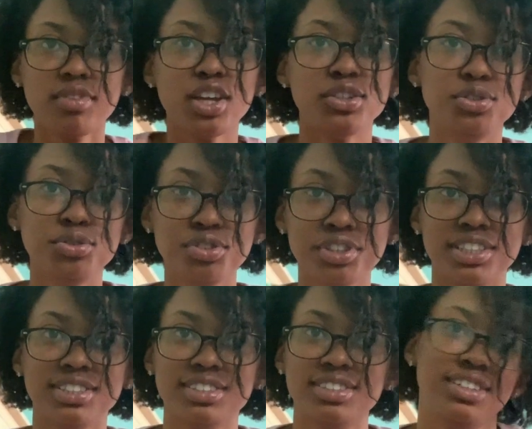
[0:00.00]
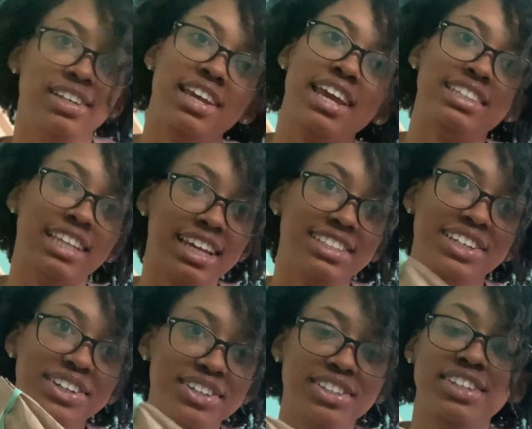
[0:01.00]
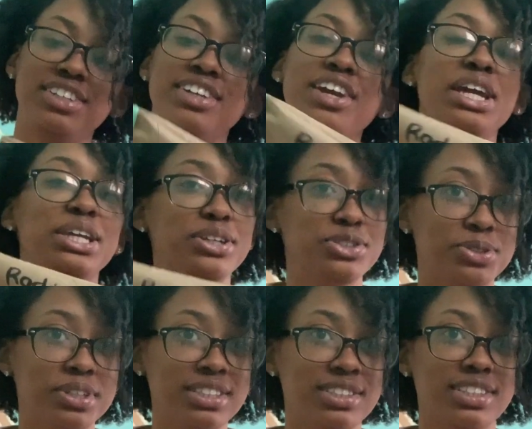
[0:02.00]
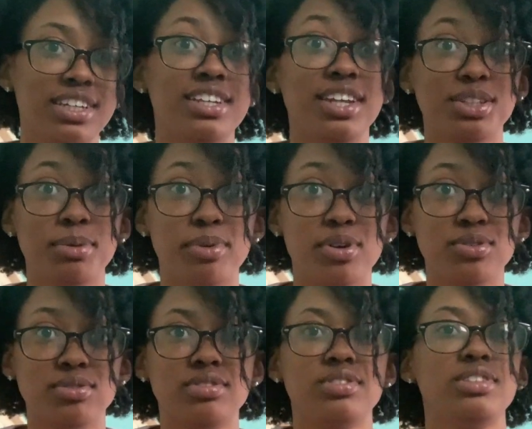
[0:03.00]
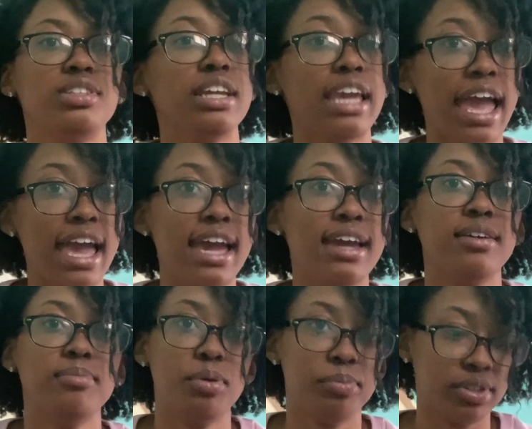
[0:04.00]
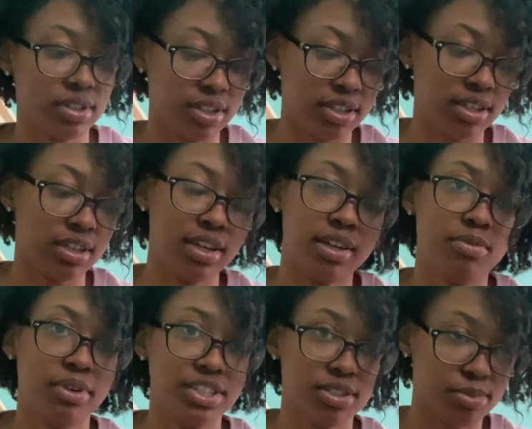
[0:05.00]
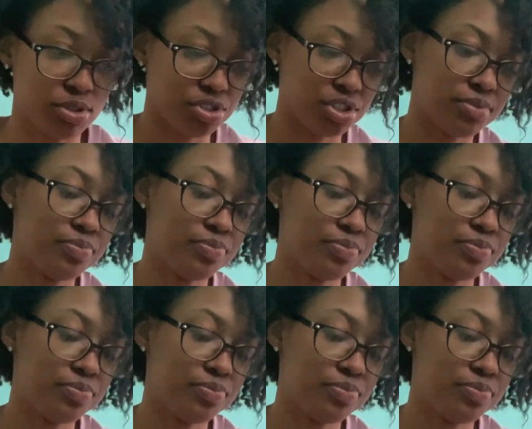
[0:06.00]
2 joints. As like I said earlier, your joints connect the bones to add mobility and range of motion.